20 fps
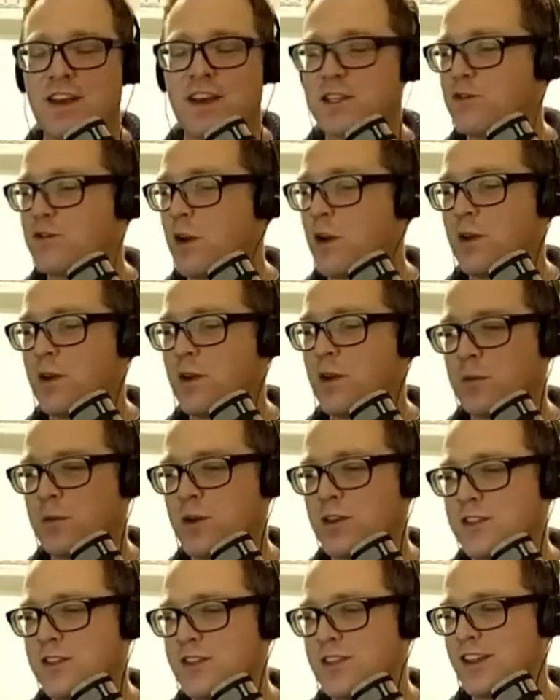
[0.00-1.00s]
thanks for wrapping up
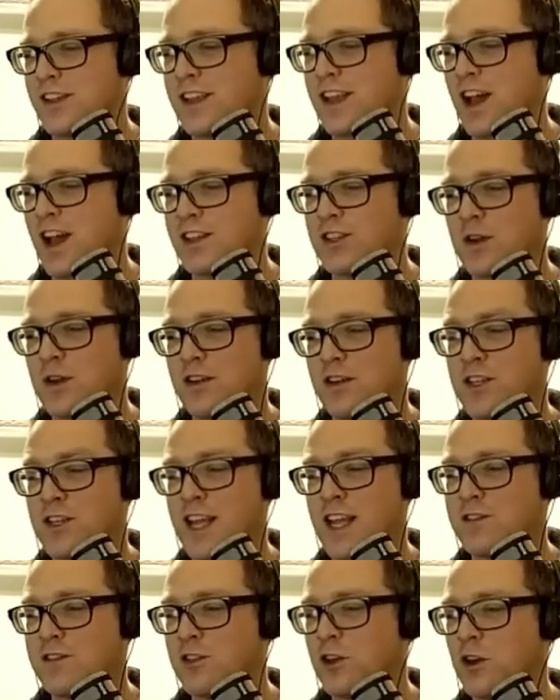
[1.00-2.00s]
because, yeah, I do
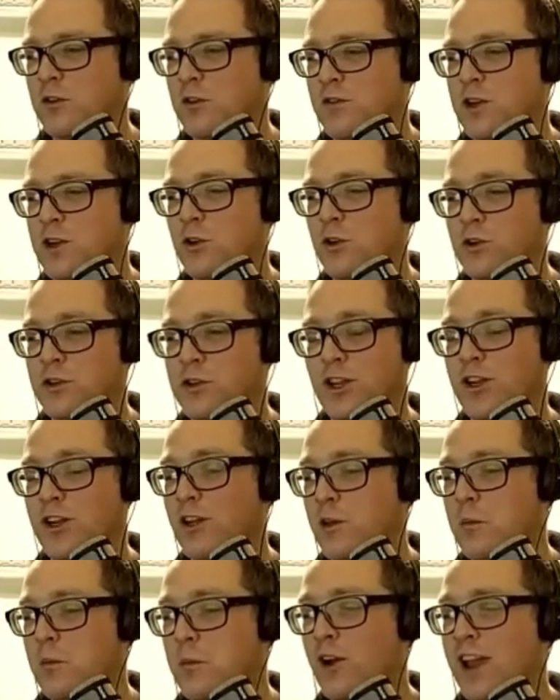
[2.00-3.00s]
actually have to go and record
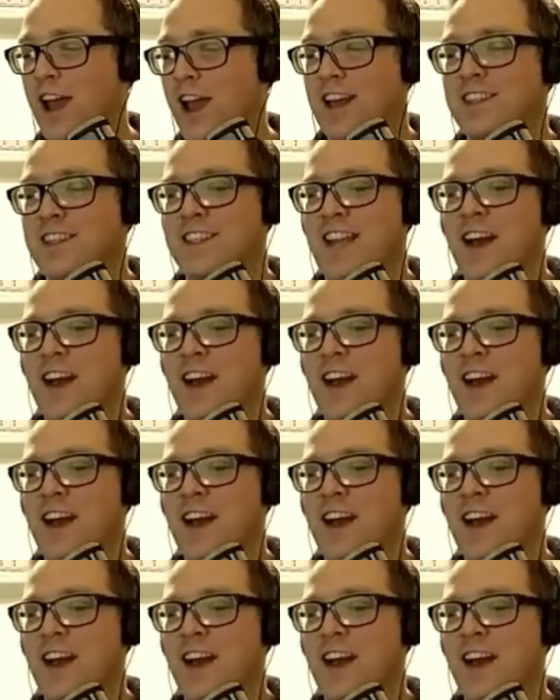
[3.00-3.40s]
another podcast